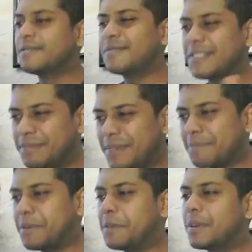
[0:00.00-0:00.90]
will
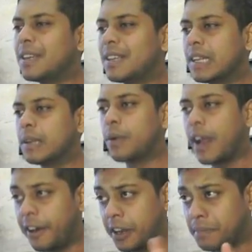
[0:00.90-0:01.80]
make people a little
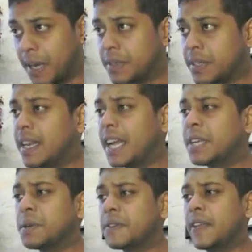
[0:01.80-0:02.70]
wary about it, and I
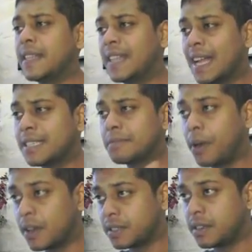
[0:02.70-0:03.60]
don't think that's
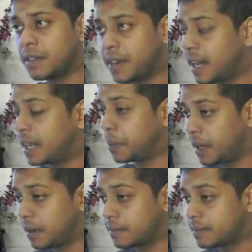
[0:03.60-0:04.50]
positive in any
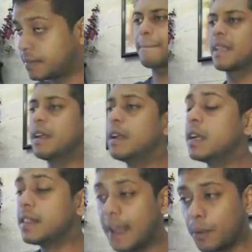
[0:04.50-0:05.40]
way.
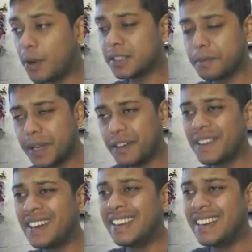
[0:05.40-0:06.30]
There was a bit
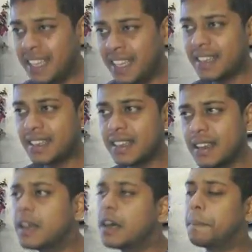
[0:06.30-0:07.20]
of a leak
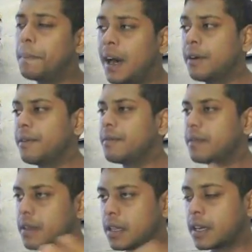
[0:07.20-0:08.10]
about
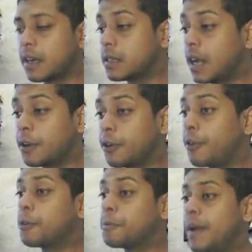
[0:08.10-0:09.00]
the Cardano
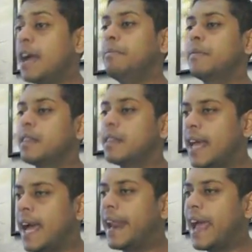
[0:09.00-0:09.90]
roadmap that